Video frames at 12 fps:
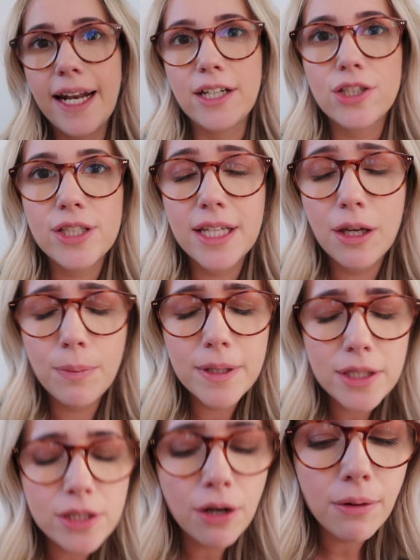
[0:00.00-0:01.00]
And I just think it'd
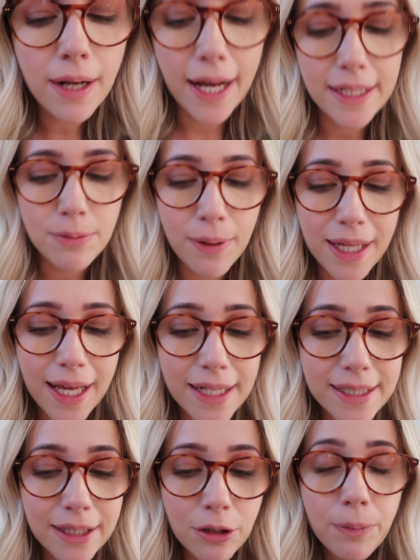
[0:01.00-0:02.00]
be so nice when it
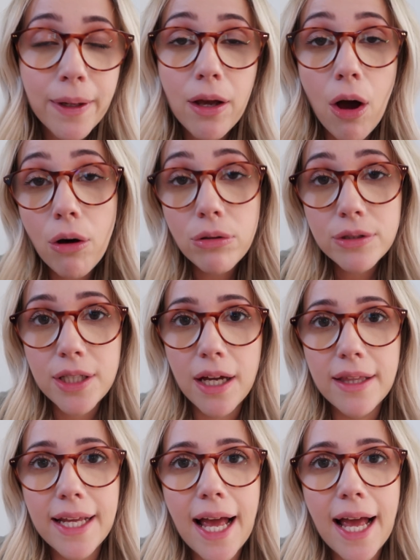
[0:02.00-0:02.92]
gets a little bit colder.